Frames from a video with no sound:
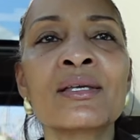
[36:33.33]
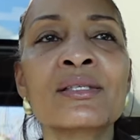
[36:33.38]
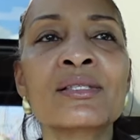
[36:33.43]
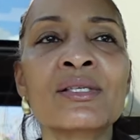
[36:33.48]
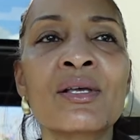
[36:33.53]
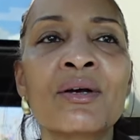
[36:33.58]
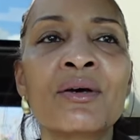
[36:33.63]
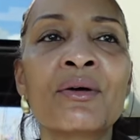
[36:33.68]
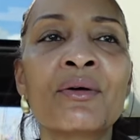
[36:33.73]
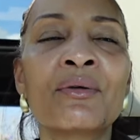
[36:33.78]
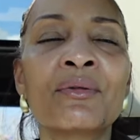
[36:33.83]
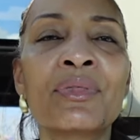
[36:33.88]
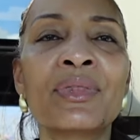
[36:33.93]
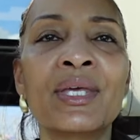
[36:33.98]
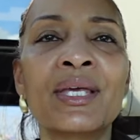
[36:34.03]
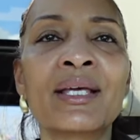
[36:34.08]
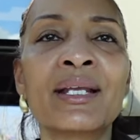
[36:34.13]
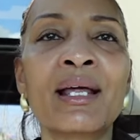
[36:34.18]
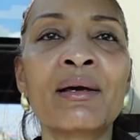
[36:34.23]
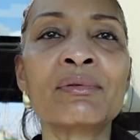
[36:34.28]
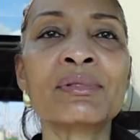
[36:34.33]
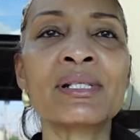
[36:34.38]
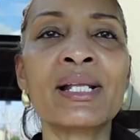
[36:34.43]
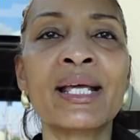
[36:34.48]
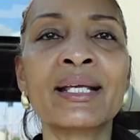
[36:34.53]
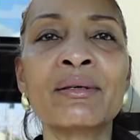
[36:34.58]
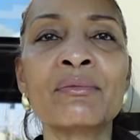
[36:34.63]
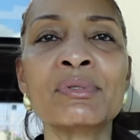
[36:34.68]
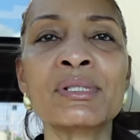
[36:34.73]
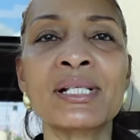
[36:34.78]
So then I was
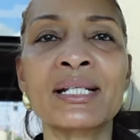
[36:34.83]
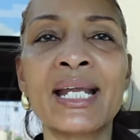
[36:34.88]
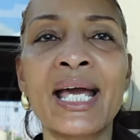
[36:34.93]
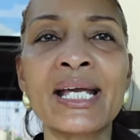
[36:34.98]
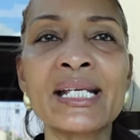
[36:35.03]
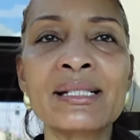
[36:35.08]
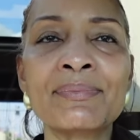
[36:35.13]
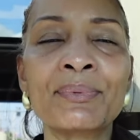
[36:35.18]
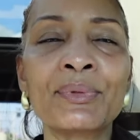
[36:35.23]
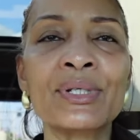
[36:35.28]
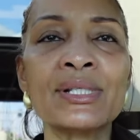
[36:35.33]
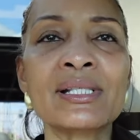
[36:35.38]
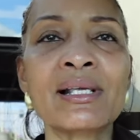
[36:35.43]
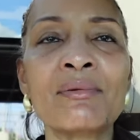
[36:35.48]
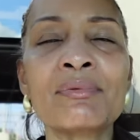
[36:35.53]
like, it was a nice breeze.